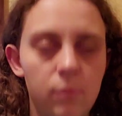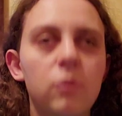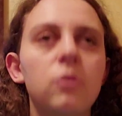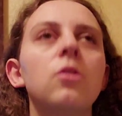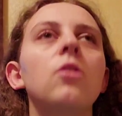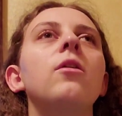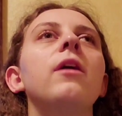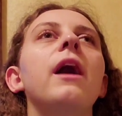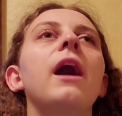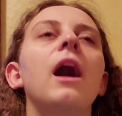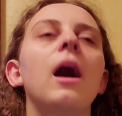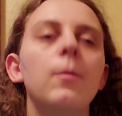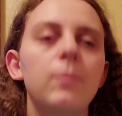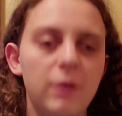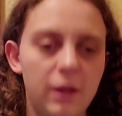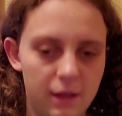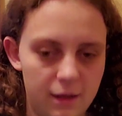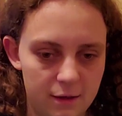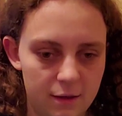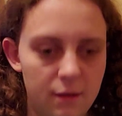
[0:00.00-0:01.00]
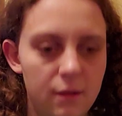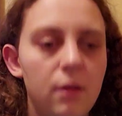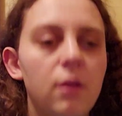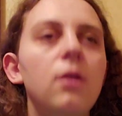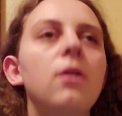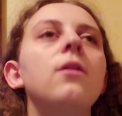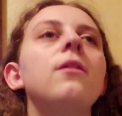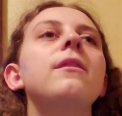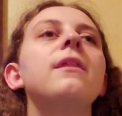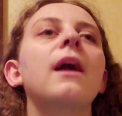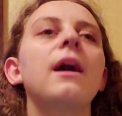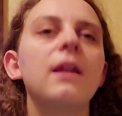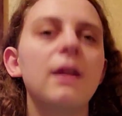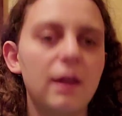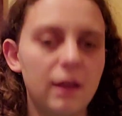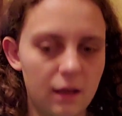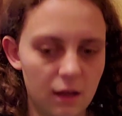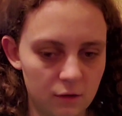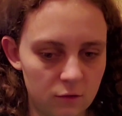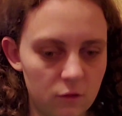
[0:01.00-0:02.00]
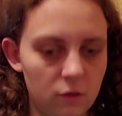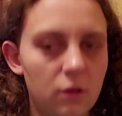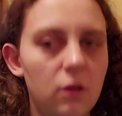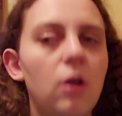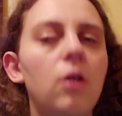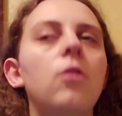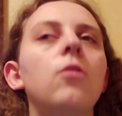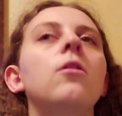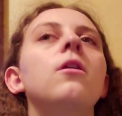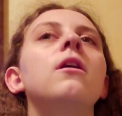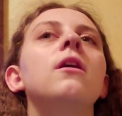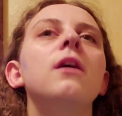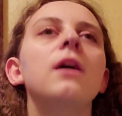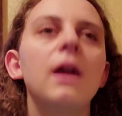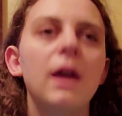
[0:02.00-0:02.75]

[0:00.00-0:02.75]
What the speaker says: so happy that I got to go.